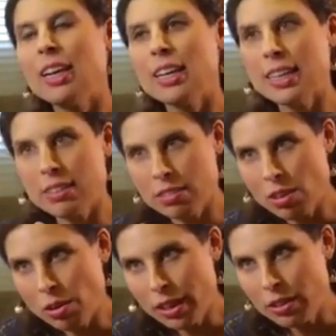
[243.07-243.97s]

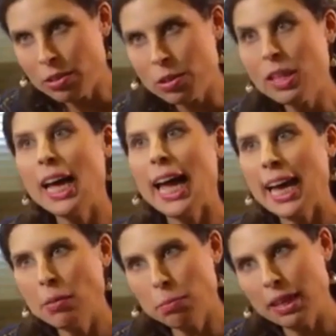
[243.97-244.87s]
historical
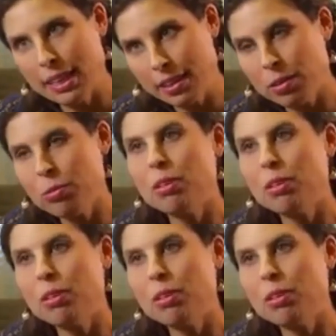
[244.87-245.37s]
and political